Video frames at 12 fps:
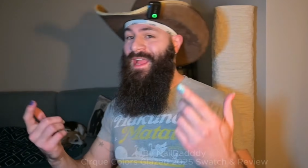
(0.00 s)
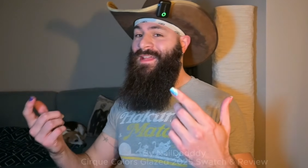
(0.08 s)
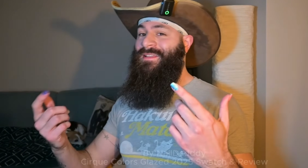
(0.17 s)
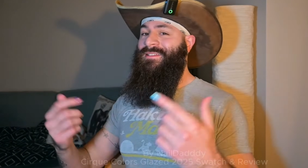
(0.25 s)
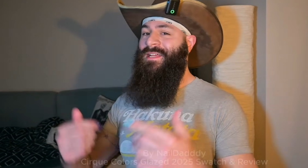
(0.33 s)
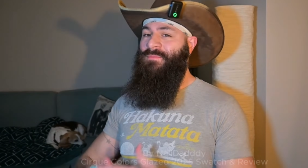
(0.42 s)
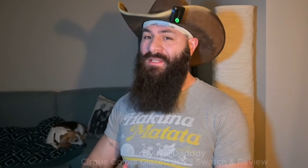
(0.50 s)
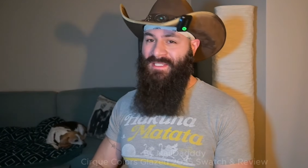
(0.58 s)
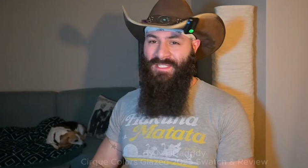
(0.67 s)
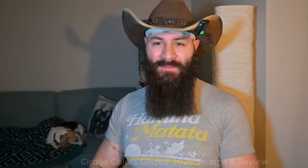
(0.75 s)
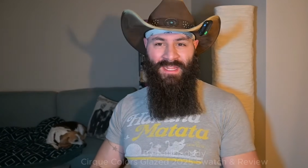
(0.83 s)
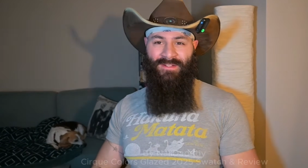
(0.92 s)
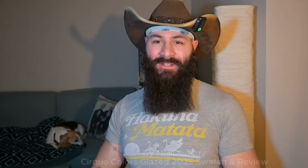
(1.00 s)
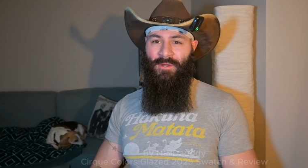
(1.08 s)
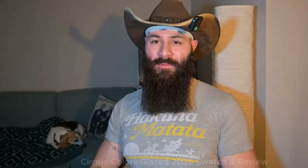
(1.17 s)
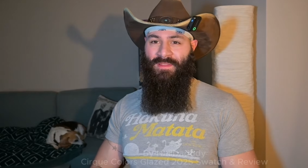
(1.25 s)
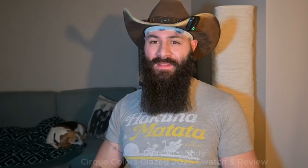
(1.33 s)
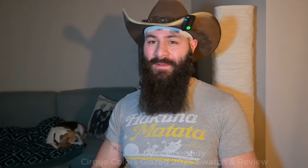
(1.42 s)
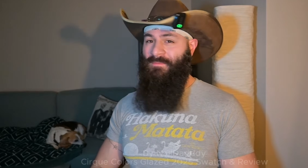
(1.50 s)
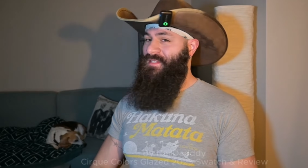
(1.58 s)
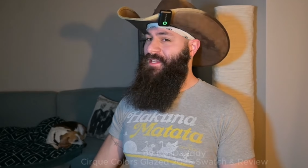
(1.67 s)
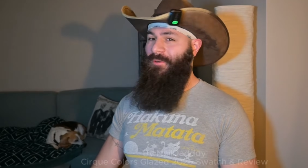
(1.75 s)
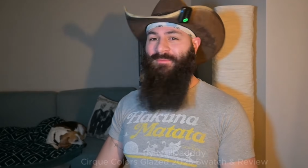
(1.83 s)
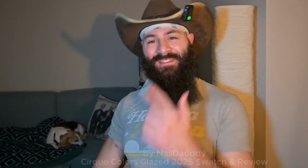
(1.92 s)
and attempting some nail art with them.
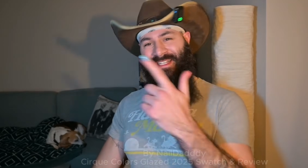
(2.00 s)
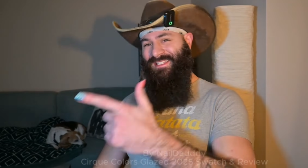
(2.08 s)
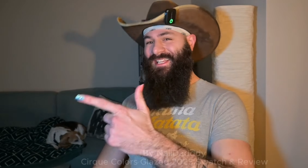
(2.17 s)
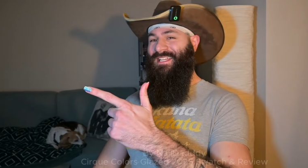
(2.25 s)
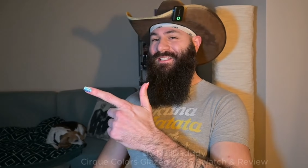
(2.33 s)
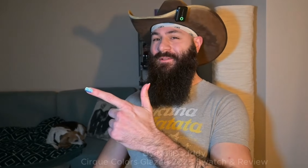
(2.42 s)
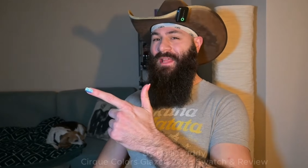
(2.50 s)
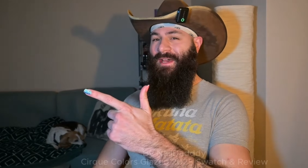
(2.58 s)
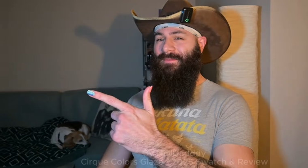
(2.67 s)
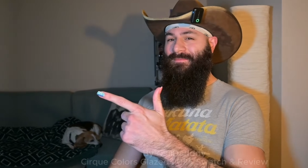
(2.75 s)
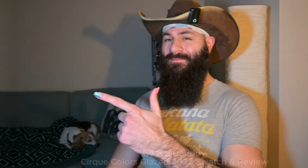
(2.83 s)
So let's get into that.